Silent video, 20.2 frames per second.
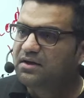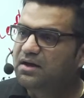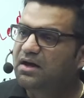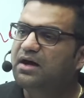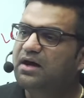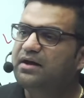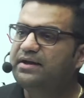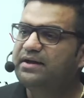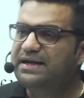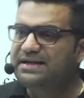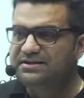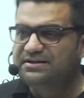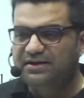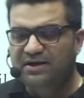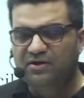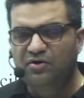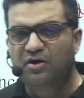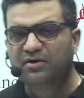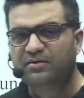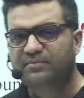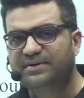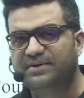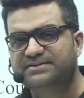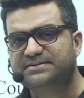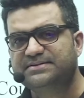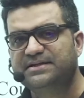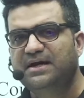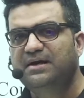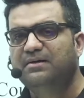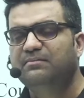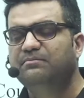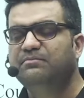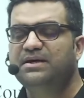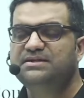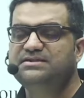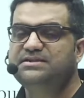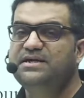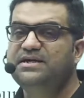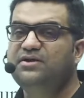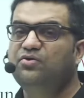great economist, but he
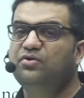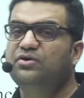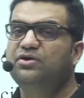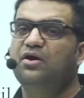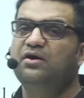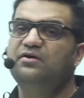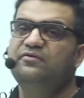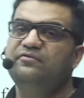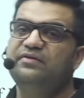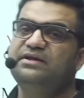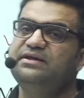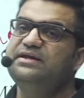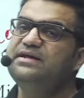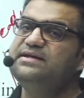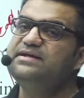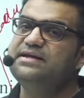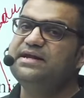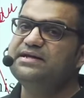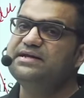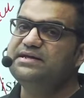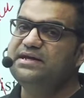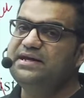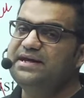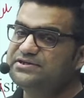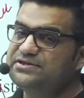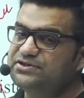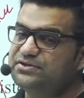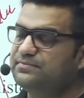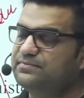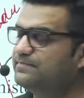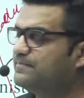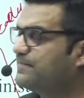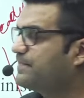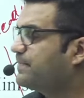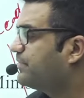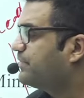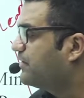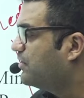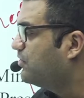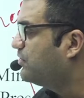could not win the direct election.
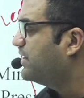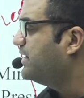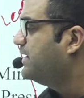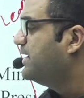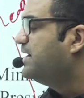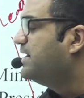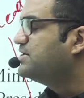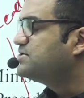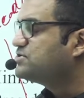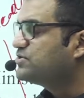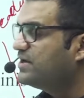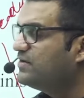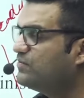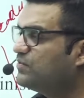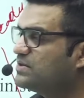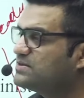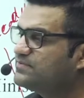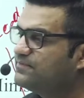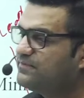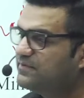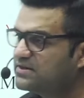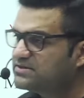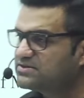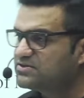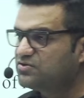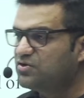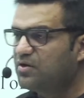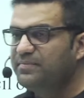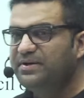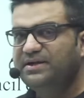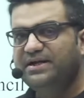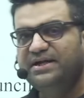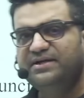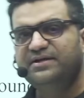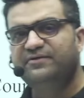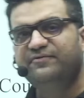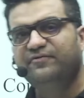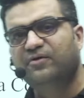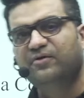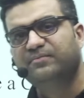Okay, so he was first nominated
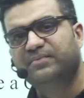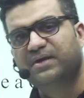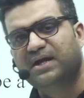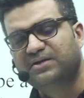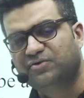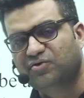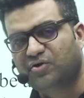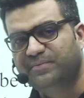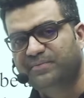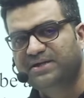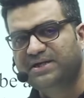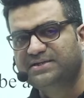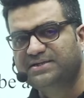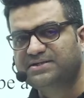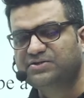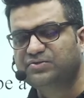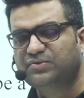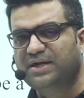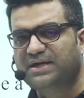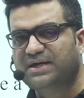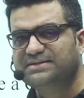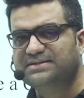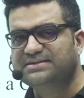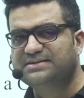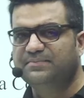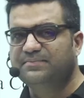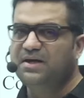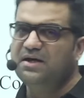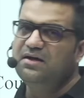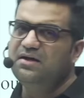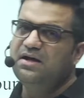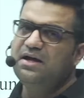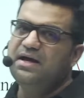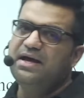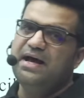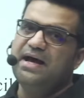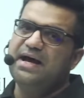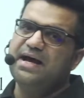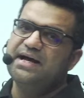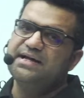nominated to Rajya Sabha,
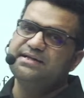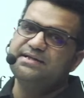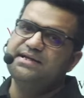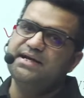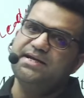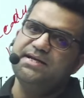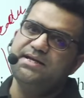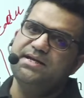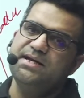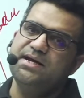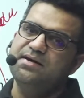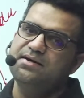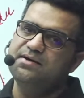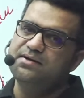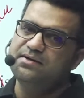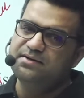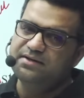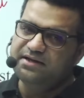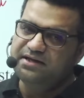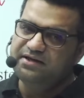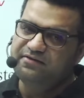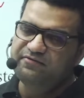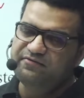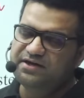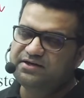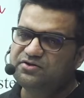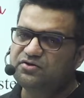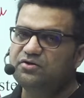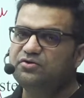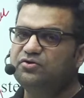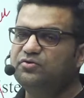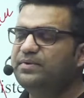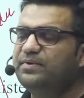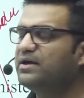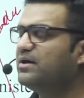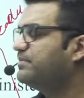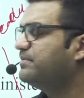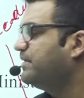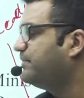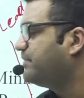and then he went on to become the
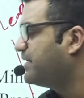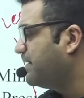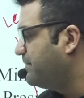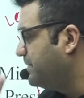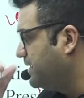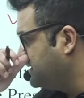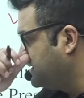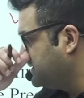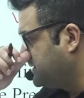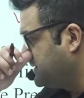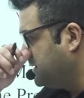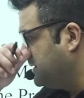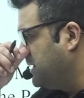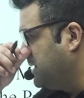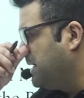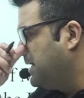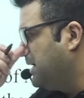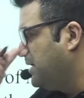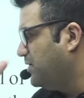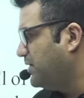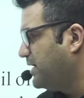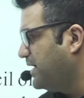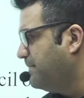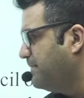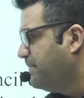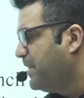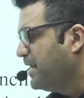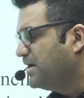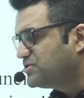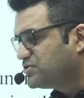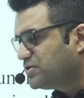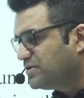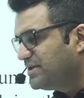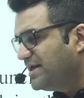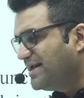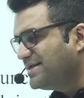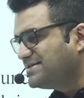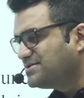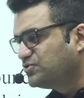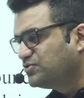prime minister. Okay, so there is
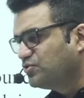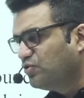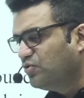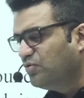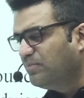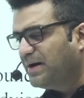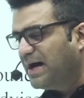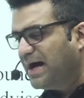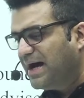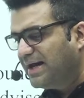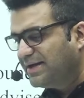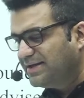no bar in the